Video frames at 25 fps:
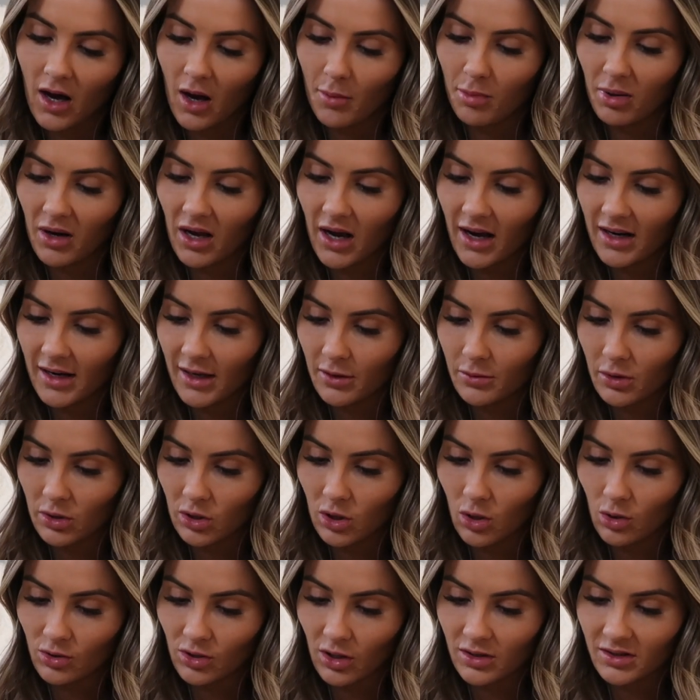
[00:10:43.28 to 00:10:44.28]
Apply
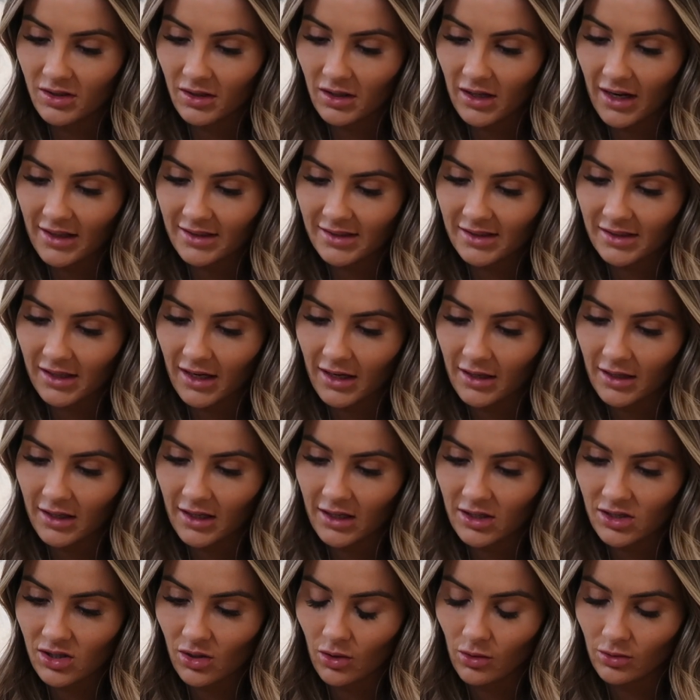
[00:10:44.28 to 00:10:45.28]
liquid gold onto cleansed skin
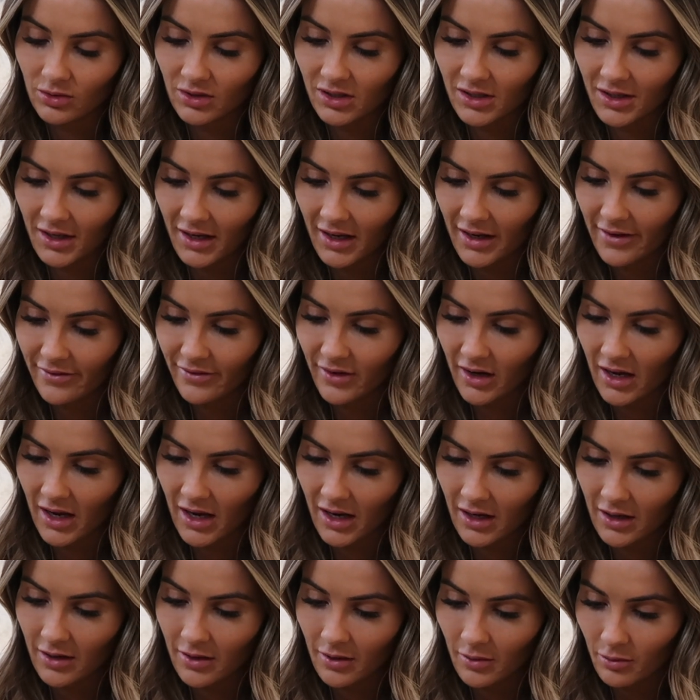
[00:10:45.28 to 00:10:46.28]
each alternate
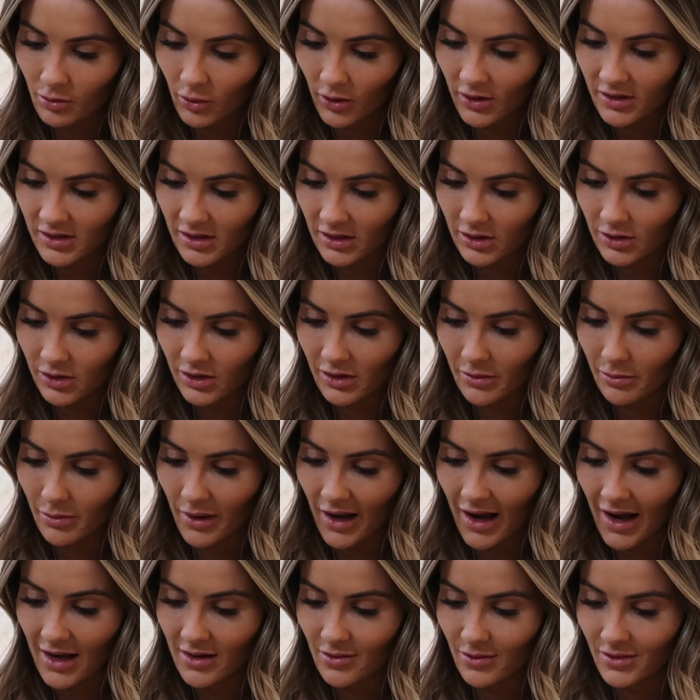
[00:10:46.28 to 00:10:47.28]
evening. Moisten cotton
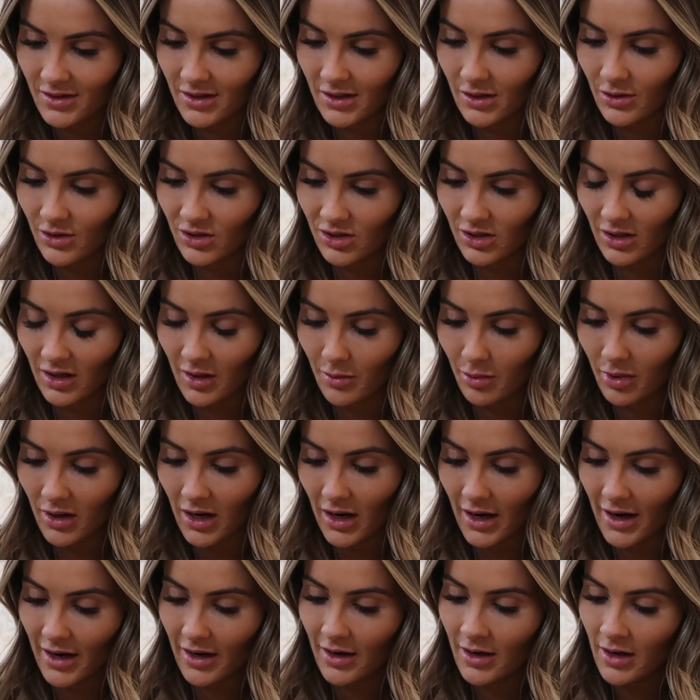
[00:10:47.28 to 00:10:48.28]
pad with solution and
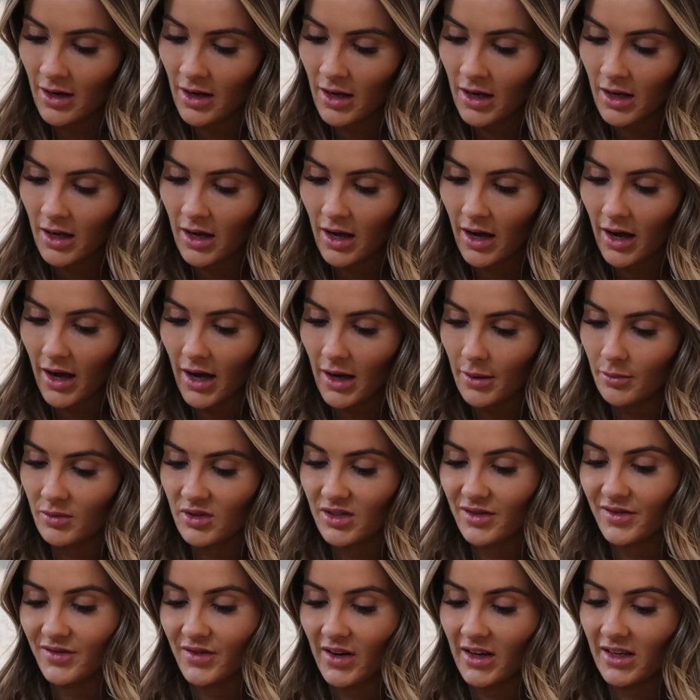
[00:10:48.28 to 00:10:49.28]
apply
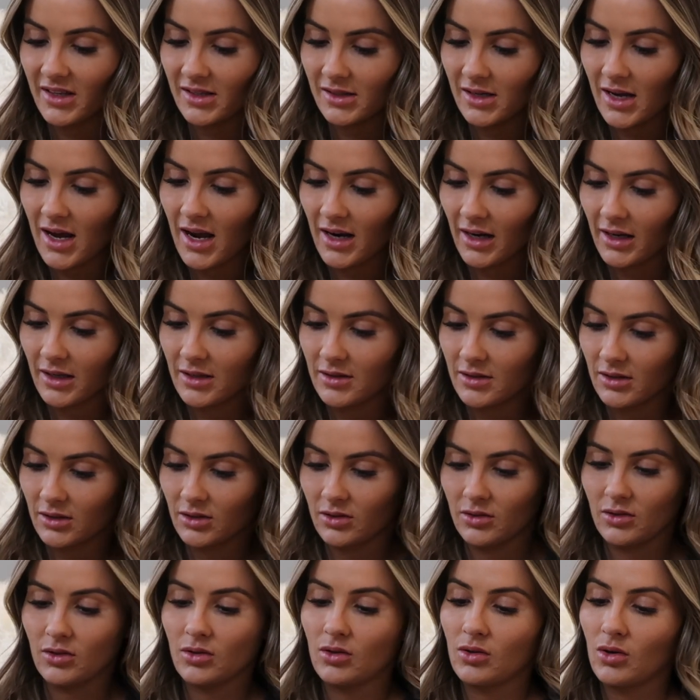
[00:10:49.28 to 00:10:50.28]
um, to face, neck and
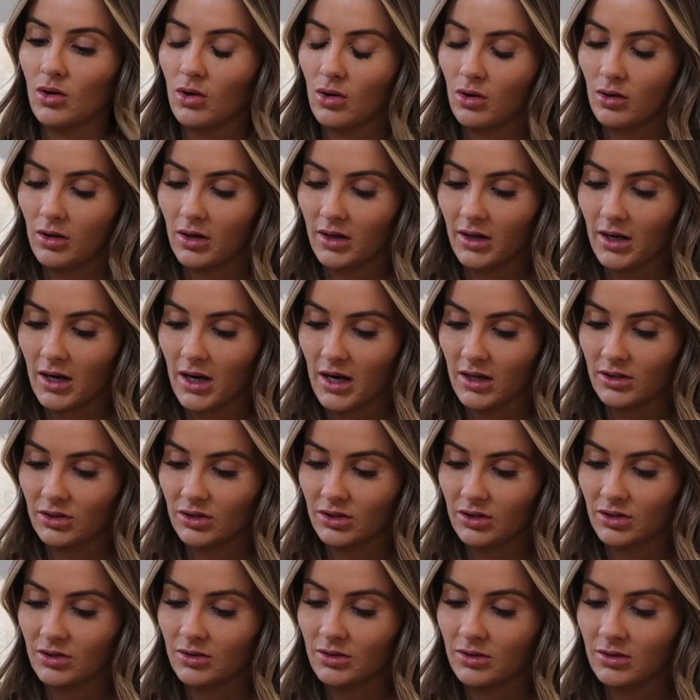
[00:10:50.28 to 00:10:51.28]

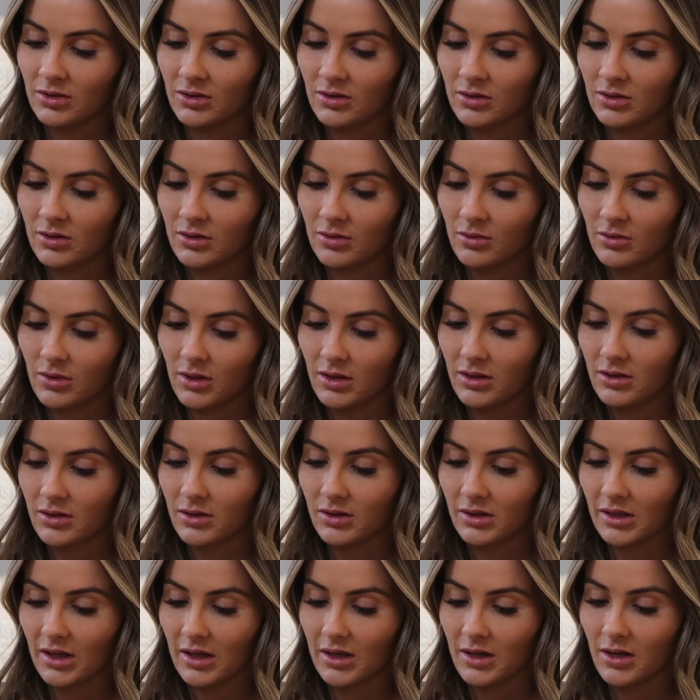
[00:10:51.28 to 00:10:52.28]
decolletage.
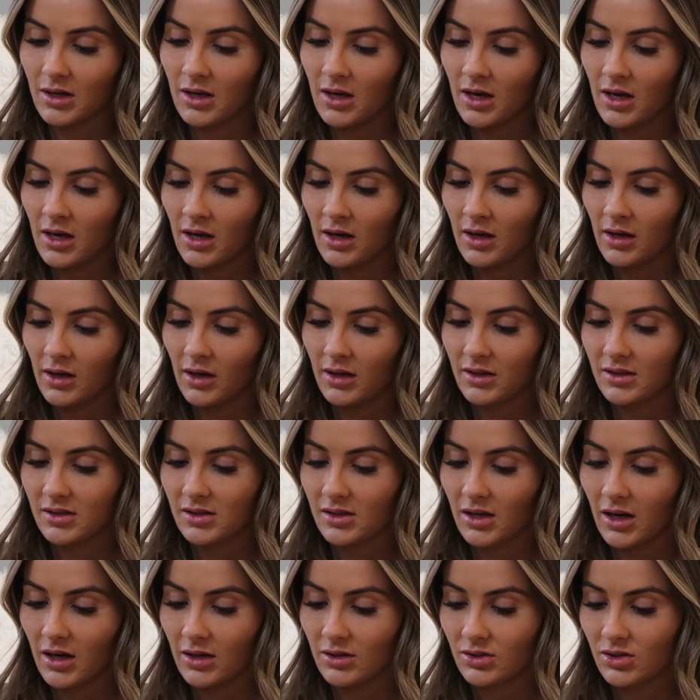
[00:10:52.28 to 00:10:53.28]
And skin is
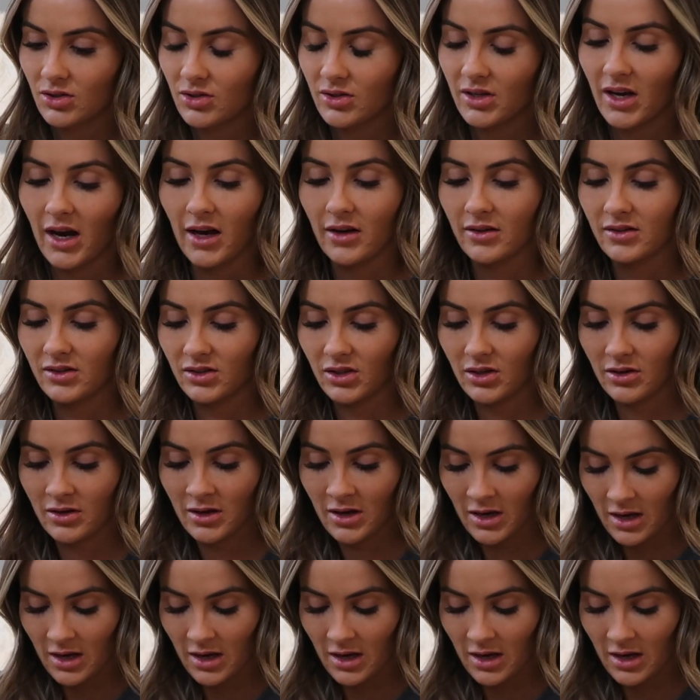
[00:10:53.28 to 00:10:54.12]
touched. Yeah, so